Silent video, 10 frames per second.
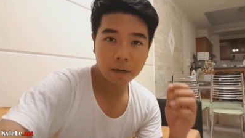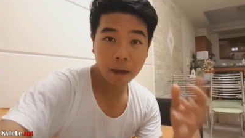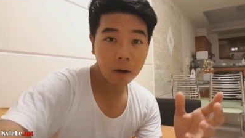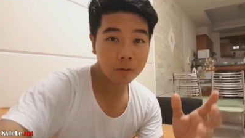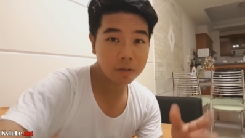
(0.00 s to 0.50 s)

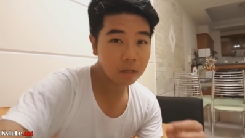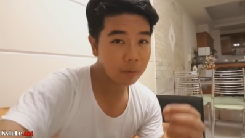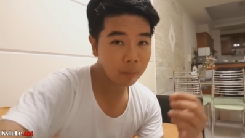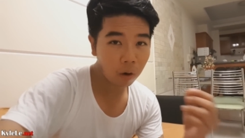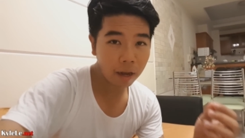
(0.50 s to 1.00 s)
Now there's a
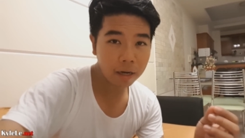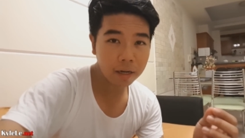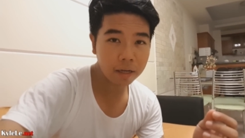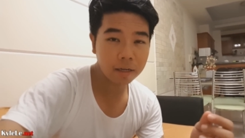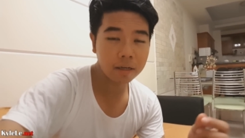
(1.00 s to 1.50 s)
little bit more
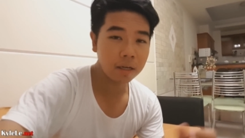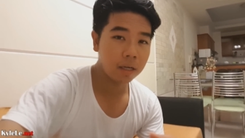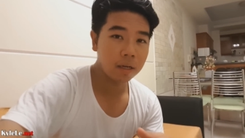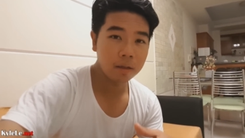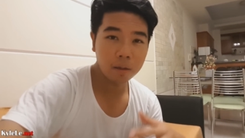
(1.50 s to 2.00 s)
editing,
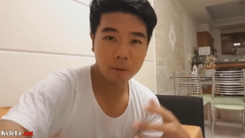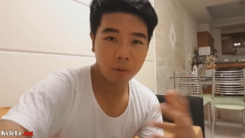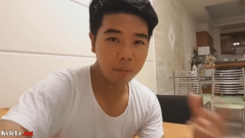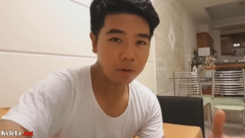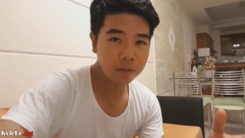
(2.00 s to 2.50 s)
a little
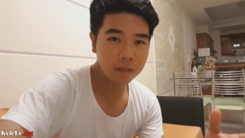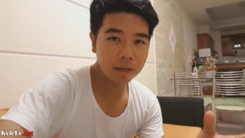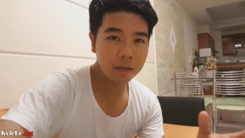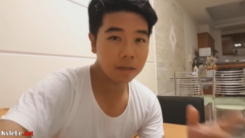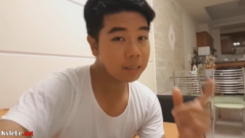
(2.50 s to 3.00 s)
bit more
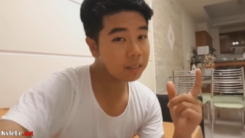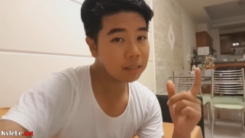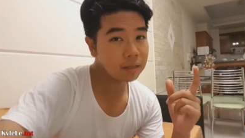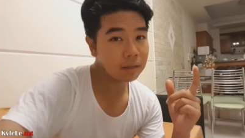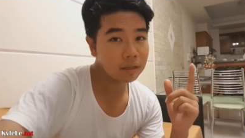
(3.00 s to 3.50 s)
music.
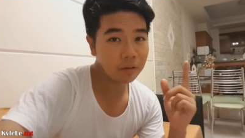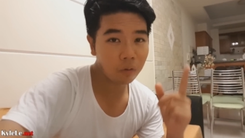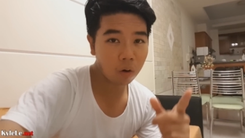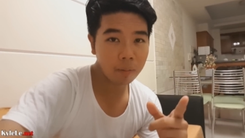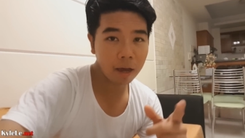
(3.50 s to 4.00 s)
This is a
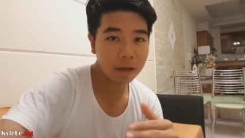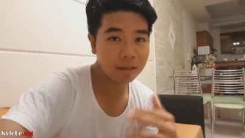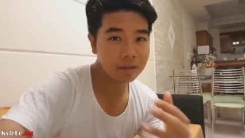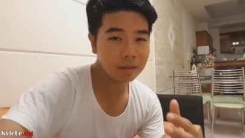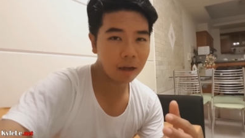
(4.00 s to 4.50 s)
format
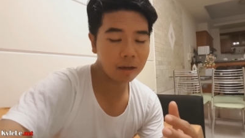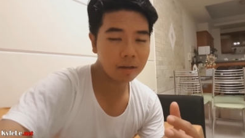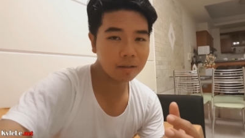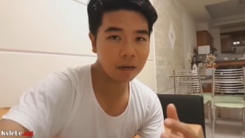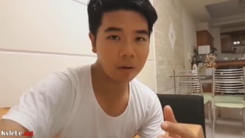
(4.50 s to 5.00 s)
and a
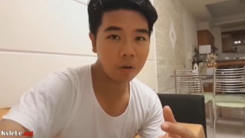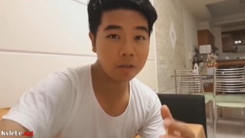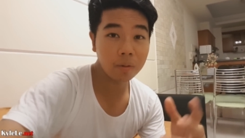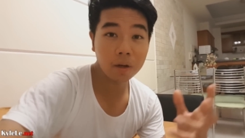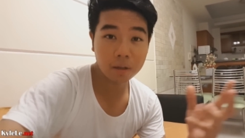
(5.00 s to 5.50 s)
style that I
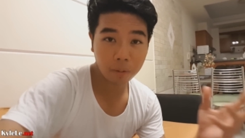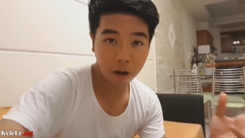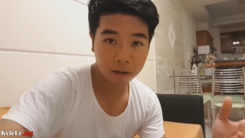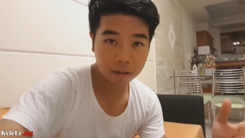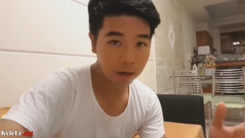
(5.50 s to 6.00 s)
want to build
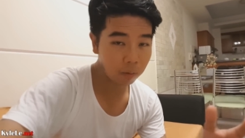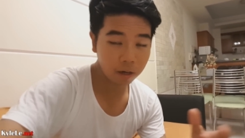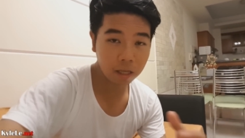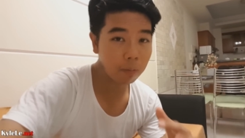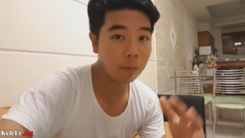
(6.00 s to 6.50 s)
upon, that I
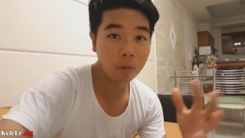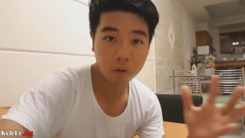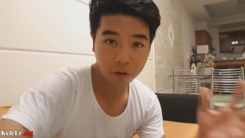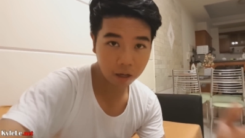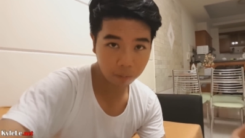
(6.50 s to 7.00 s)
want to keep
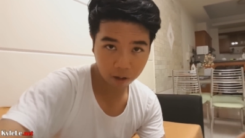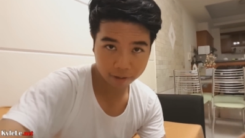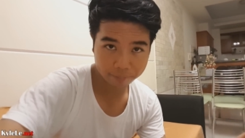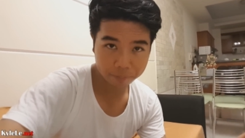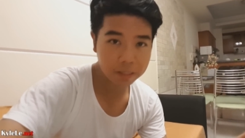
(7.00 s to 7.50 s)
improving
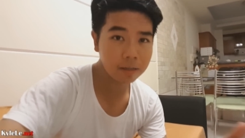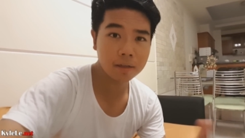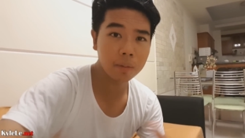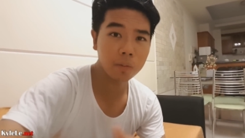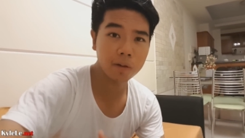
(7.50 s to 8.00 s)
upon. This
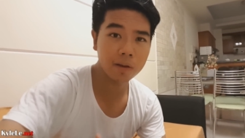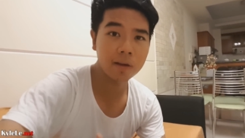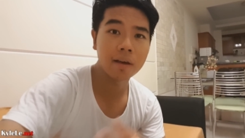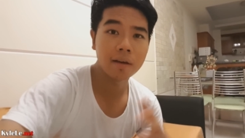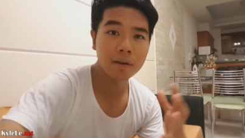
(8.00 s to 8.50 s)
is
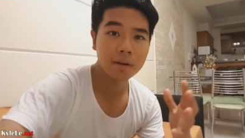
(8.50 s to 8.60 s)
simply